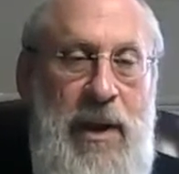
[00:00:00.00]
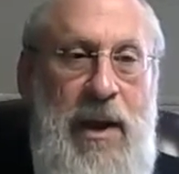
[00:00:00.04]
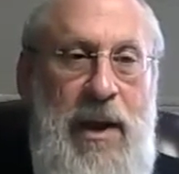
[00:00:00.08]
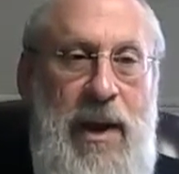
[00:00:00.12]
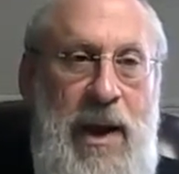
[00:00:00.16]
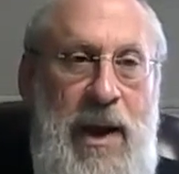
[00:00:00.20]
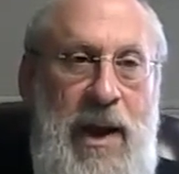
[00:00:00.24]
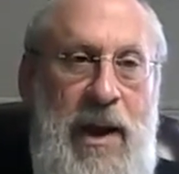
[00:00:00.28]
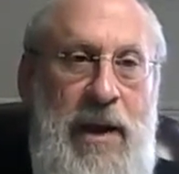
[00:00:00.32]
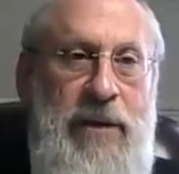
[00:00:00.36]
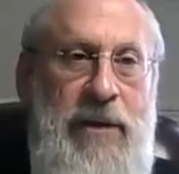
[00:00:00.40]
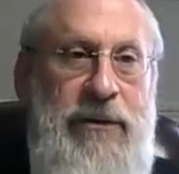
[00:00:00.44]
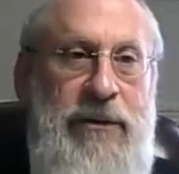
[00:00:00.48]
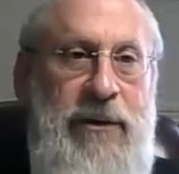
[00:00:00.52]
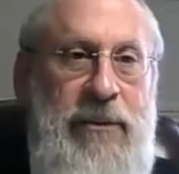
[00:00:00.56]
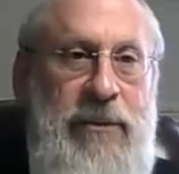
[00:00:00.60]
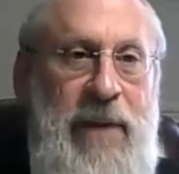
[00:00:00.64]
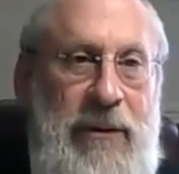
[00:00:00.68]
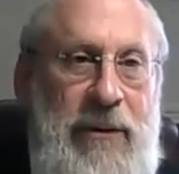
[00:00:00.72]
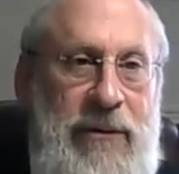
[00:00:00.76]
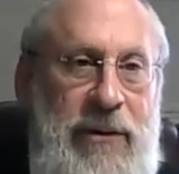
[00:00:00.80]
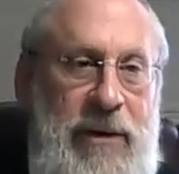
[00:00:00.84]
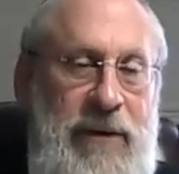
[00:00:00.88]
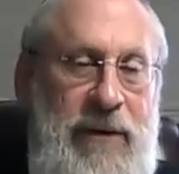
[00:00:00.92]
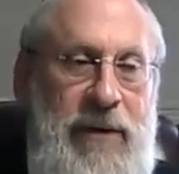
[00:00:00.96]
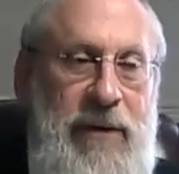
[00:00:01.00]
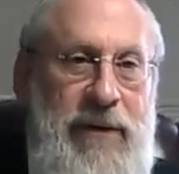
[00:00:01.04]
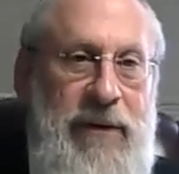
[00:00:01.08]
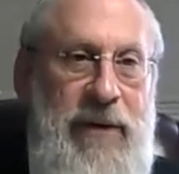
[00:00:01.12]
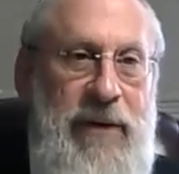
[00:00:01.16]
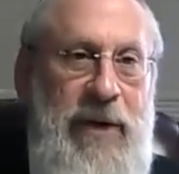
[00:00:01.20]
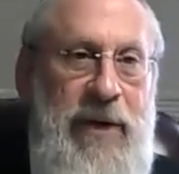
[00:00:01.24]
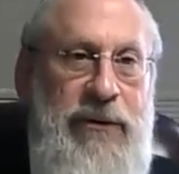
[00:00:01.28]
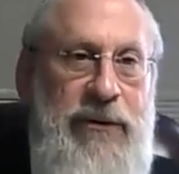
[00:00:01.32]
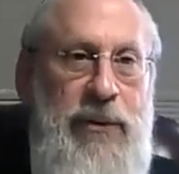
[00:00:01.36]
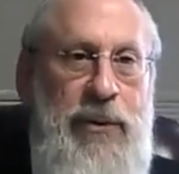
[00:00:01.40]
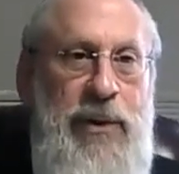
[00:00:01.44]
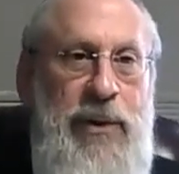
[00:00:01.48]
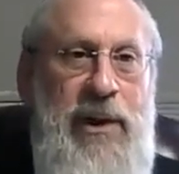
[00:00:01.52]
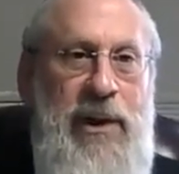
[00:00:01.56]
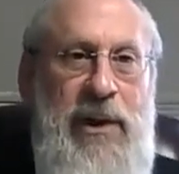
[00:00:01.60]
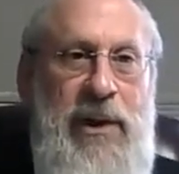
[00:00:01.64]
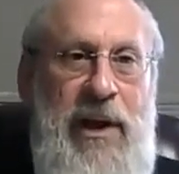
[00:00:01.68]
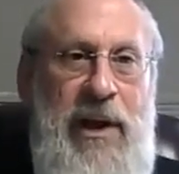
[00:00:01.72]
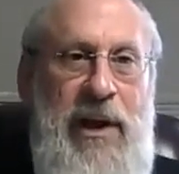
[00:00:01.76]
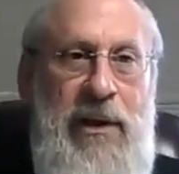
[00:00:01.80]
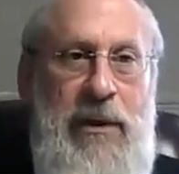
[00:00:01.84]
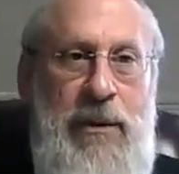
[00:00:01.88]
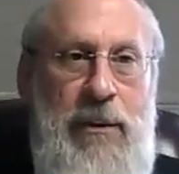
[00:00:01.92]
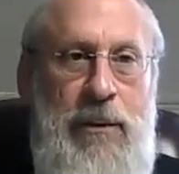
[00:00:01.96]
and sometimes even if it gets
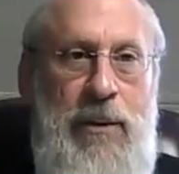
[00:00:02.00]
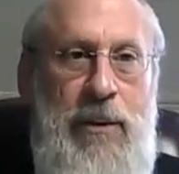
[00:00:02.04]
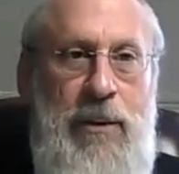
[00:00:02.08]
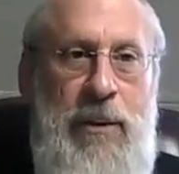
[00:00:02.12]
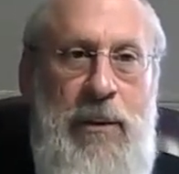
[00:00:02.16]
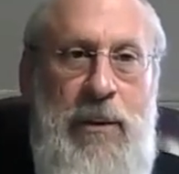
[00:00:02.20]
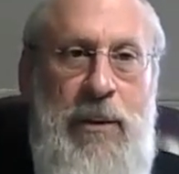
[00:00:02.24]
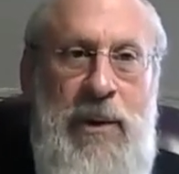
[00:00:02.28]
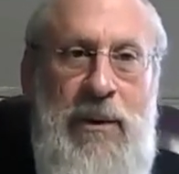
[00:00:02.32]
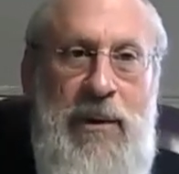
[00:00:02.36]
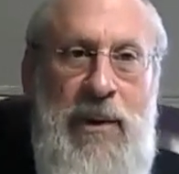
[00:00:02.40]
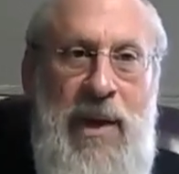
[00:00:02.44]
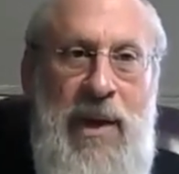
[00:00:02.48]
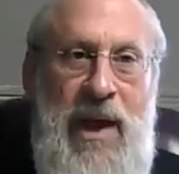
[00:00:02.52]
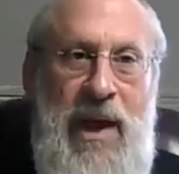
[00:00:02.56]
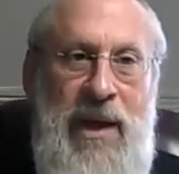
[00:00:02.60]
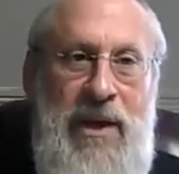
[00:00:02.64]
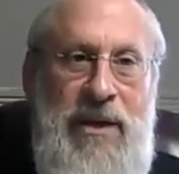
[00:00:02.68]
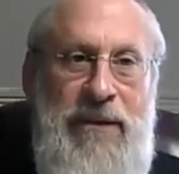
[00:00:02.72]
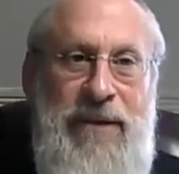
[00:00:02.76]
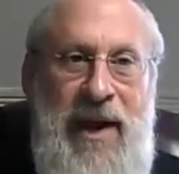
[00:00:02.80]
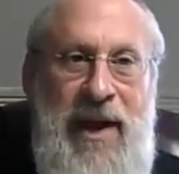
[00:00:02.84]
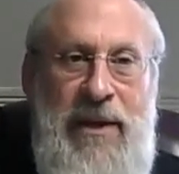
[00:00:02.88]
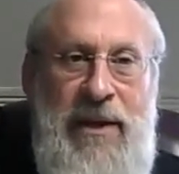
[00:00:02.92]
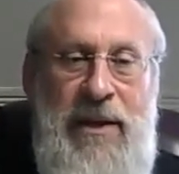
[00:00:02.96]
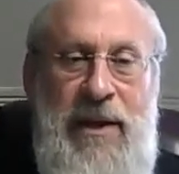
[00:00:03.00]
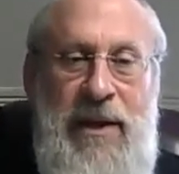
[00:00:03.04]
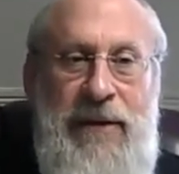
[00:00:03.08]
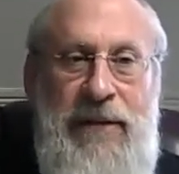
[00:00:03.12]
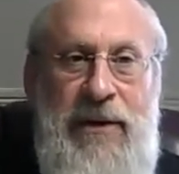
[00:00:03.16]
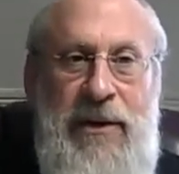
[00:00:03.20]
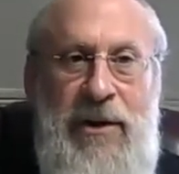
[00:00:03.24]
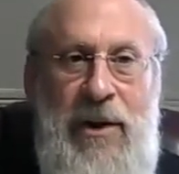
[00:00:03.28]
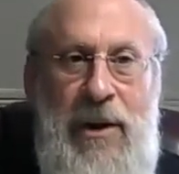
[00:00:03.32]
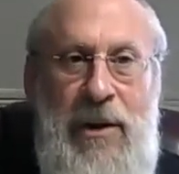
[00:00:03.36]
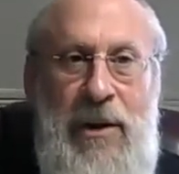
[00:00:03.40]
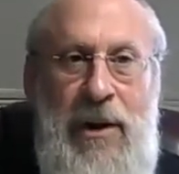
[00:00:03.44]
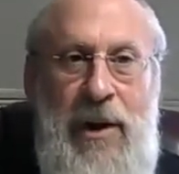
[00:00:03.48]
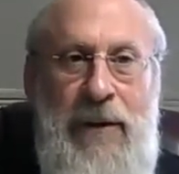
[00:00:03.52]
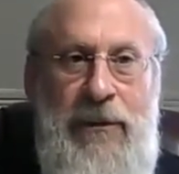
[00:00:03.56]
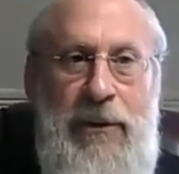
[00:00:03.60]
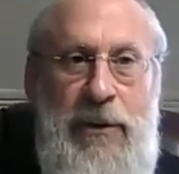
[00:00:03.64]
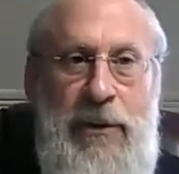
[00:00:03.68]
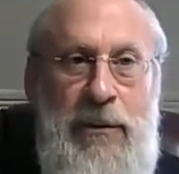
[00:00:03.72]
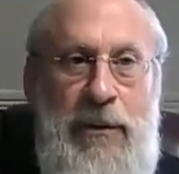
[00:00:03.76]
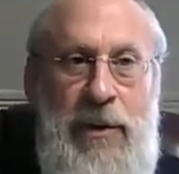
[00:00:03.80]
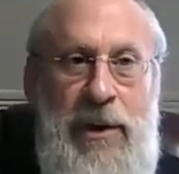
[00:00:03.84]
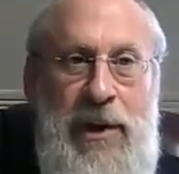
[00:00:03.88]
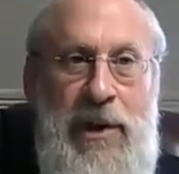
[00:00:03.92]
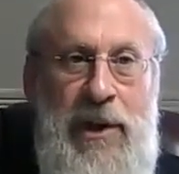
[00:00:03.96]
relit, we rely on the fact that if the tanur never
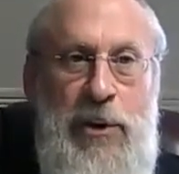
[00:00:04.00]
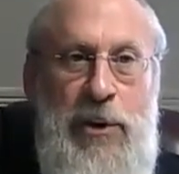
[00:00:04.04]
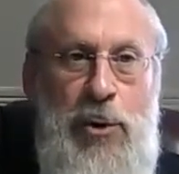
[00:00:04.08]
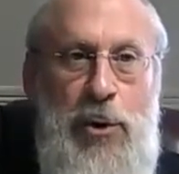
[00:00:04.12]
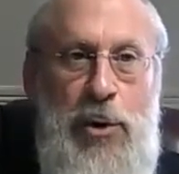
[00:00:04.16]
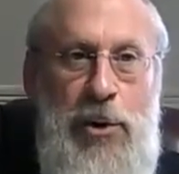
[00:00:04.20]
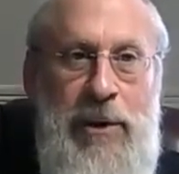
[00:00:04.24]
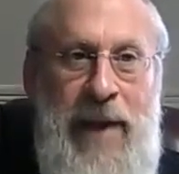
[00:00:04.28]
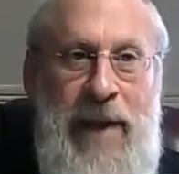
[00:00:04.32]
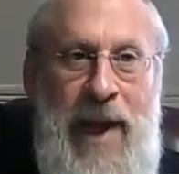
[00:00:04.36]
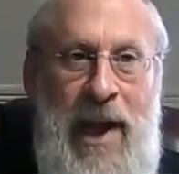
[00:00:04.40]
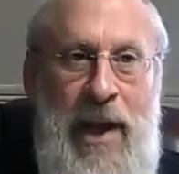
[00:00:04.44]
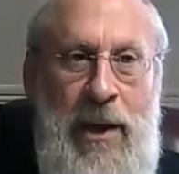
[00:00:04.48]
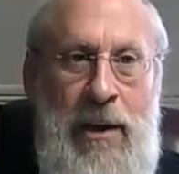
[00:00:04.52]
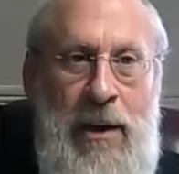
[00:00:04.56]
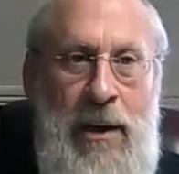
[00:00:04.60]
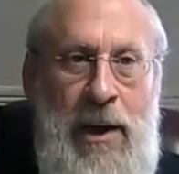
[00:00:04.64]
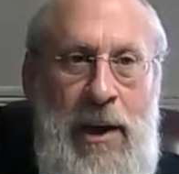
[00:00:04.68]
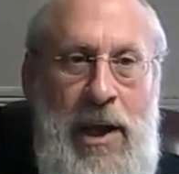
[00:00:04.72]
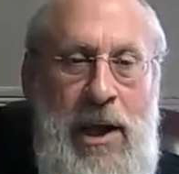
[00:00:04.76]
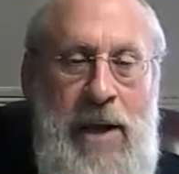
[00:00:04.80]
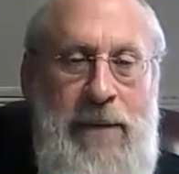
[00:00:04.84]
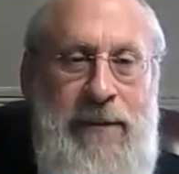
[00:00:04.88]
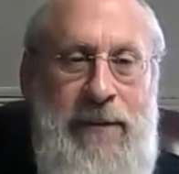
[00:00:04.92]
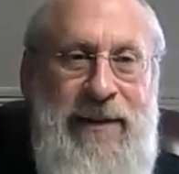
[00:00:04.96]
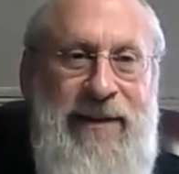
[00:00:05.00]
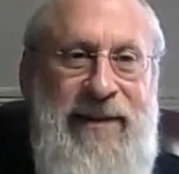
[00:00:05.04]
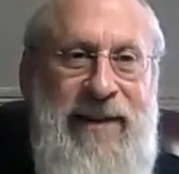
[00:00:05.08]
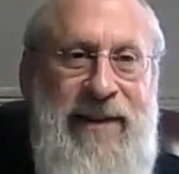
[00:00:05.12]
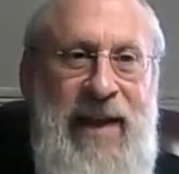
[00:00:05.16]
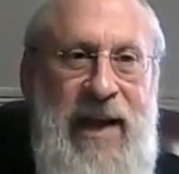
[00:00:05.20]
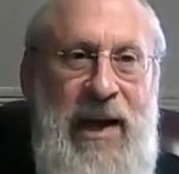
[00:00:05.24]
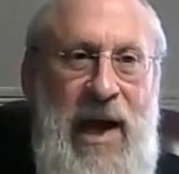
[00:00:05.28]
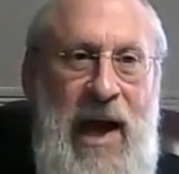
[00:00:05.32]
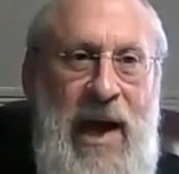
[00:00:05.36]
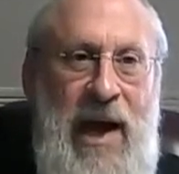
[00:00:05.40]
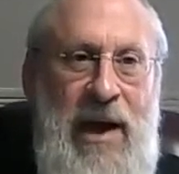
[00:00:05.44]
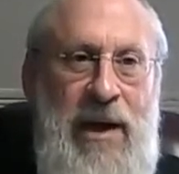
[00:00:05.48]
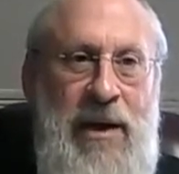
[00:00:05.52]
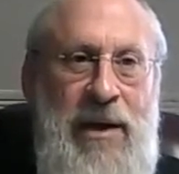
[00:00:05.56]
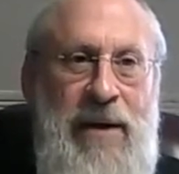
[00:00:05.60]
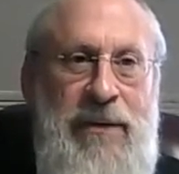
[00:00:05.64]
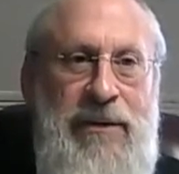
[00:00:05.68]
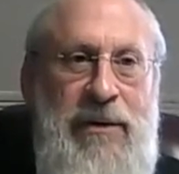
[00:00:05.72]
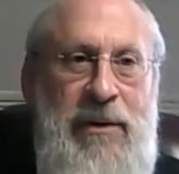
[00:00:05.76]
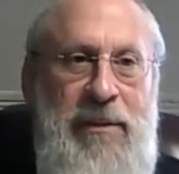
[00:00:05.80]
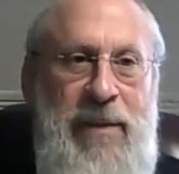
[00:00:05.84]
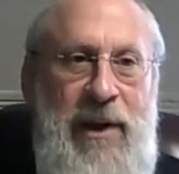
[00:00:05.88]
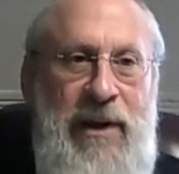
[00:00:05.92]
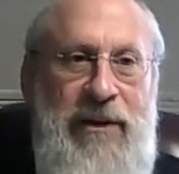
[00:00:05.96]
really cooled down, it stayed hot enough
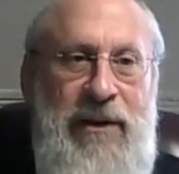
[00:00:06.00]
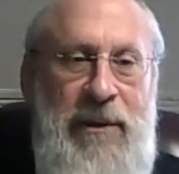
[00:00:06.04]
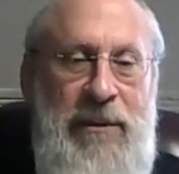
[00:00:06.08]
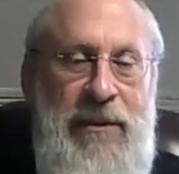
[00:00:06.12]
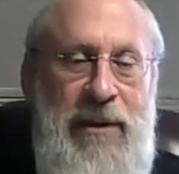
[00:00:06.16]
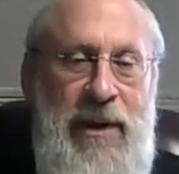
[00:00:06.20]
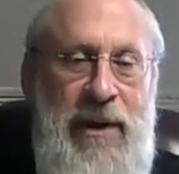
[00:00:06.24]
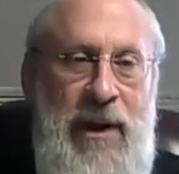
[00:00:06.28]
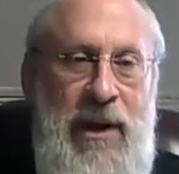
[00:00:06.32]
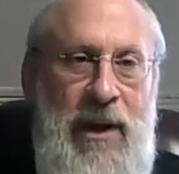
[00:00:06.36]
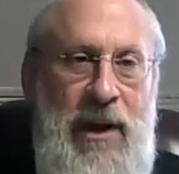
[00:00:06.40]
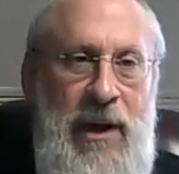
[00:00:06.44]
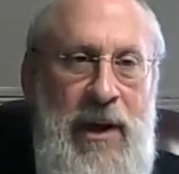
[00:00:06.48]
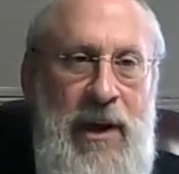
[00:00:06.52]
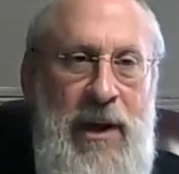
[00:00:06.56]
to bake something,